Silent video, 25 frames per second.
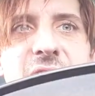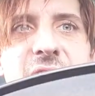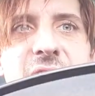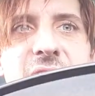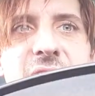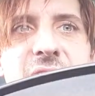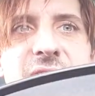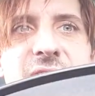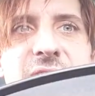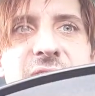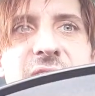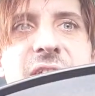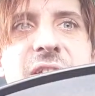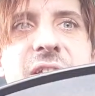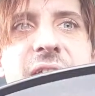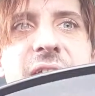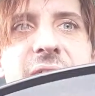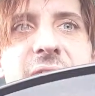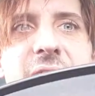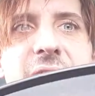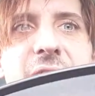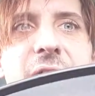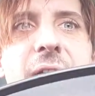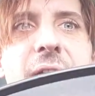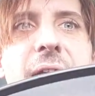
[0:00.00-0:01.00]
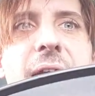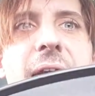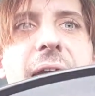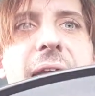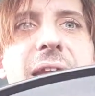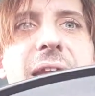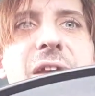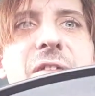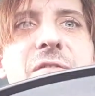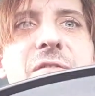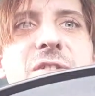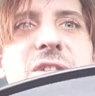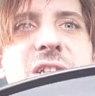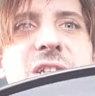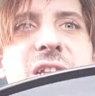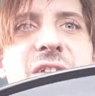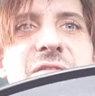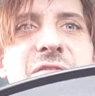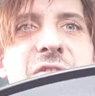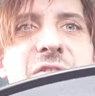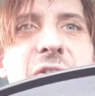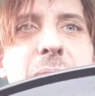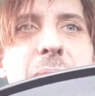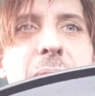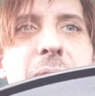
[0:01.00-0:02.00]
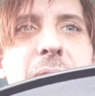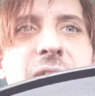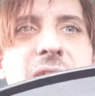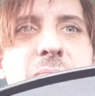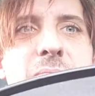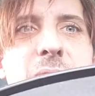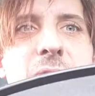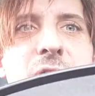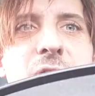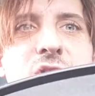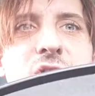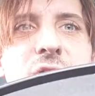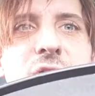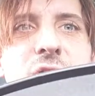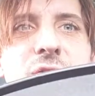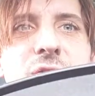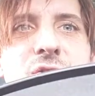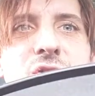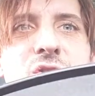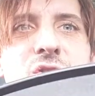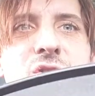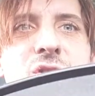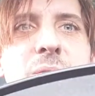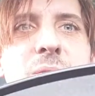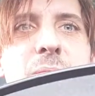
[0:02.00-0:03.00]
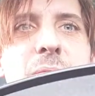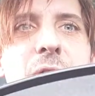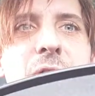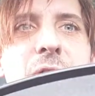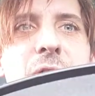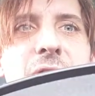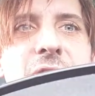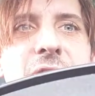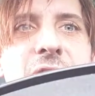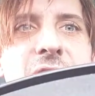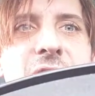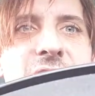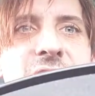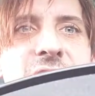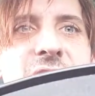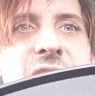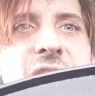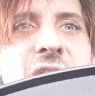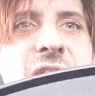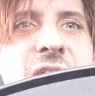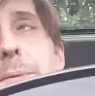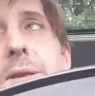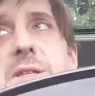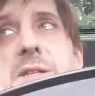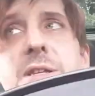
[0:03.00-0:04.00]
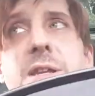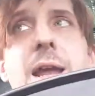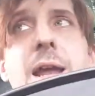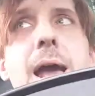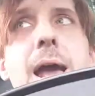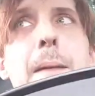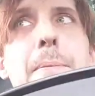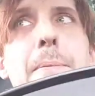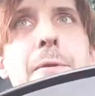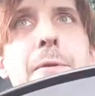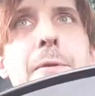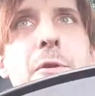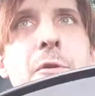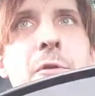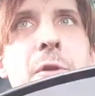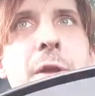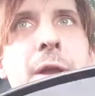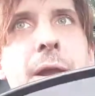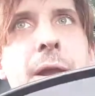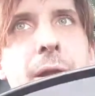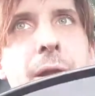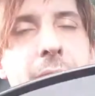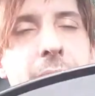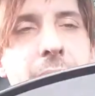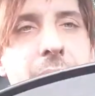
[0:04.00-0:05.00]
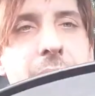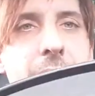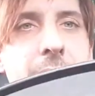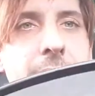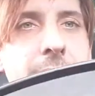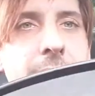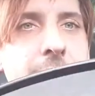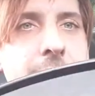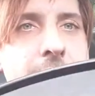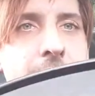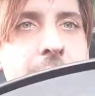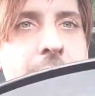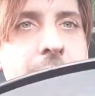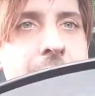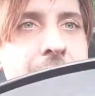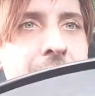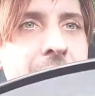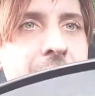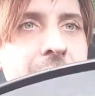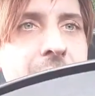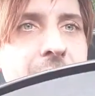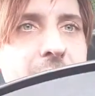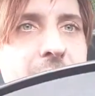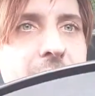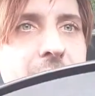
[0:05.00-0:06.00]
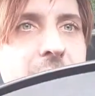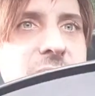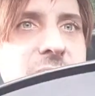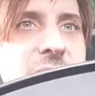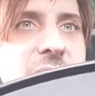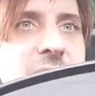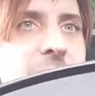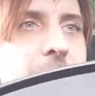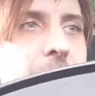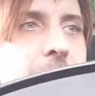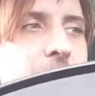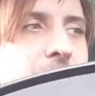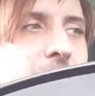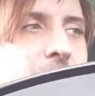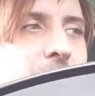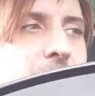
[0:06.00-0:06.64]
Didn't hear any of his EVPs. Mind you, he was using a broken DS6. EVPs can happen on it. They can. EVPs can happen